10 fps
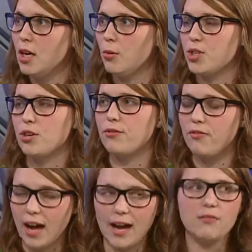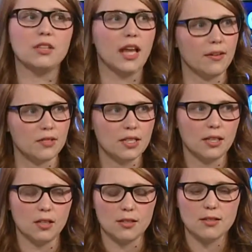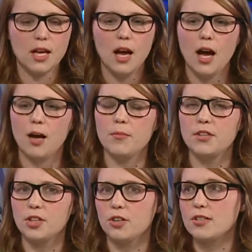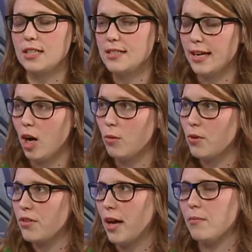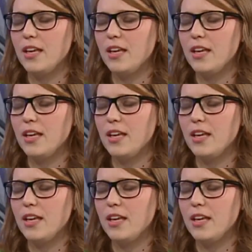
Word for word: which are five life skills um, that the girls can take home with them.